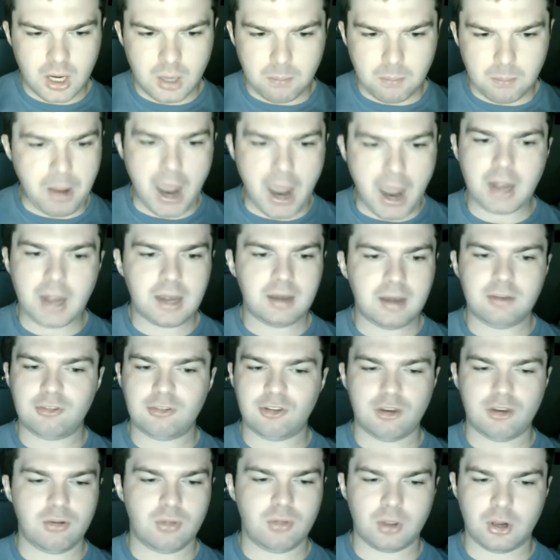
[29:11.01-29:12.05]
bought
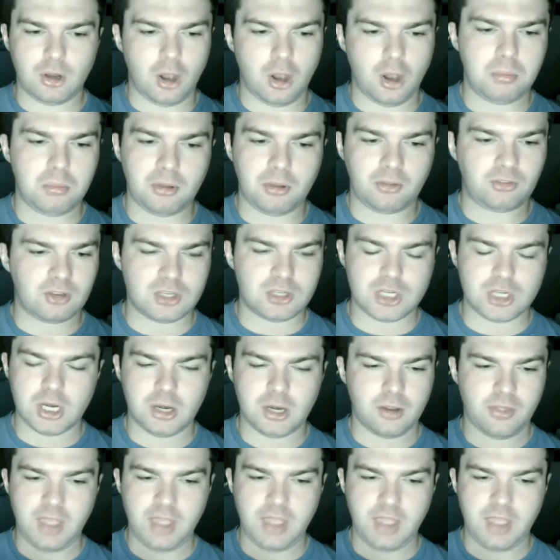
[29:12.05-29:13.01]
into the globalist agenda.